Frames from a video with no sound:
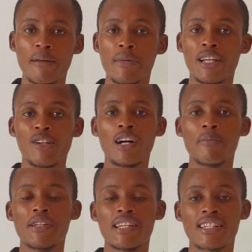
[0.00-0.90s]
men, lower
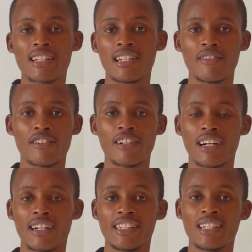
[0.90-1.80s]
PSA level
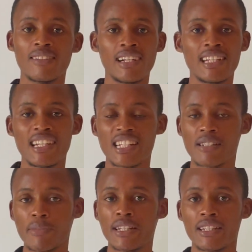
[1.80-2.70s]
are generally
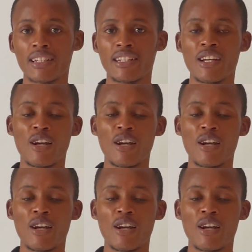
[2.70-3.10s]
expected